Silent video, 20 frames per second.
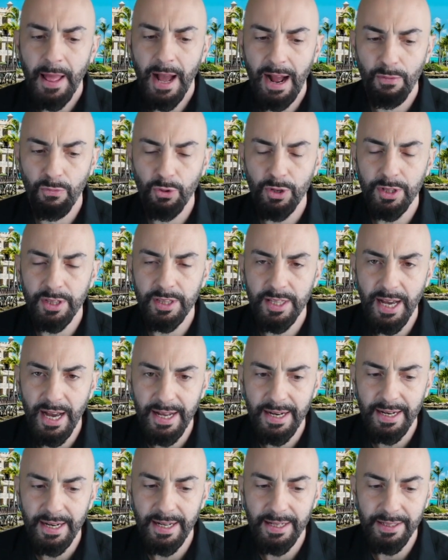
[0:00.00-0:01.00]
I would
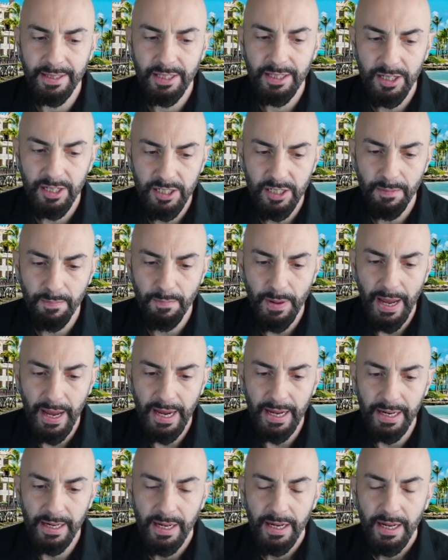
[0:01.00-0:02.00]
then
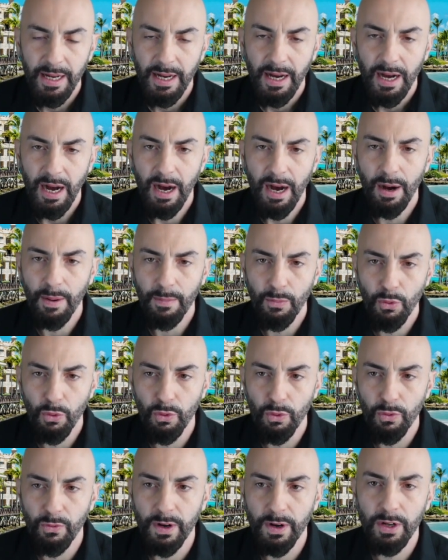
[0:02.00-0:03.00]
anticipate a
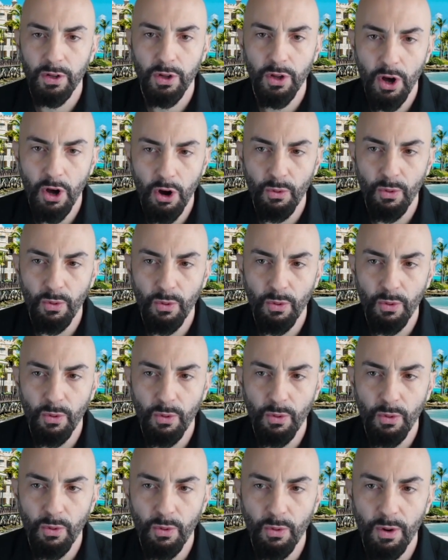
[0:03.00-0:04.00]
move
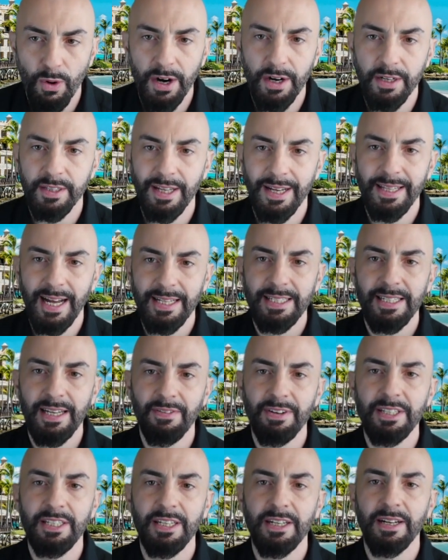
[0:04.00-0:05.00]
lower than that
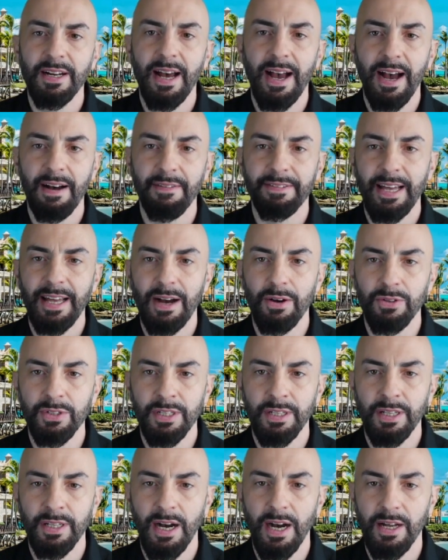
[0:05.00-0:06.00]

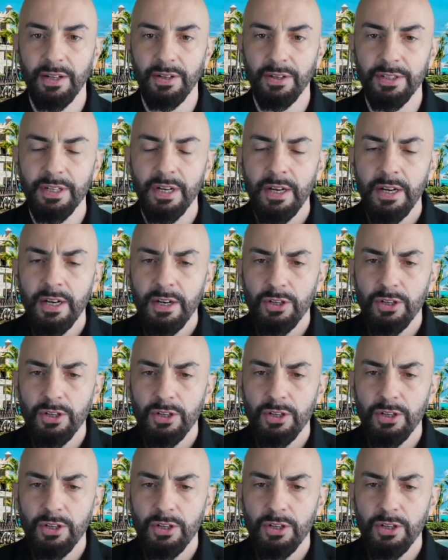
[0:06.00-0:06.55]
$17,500.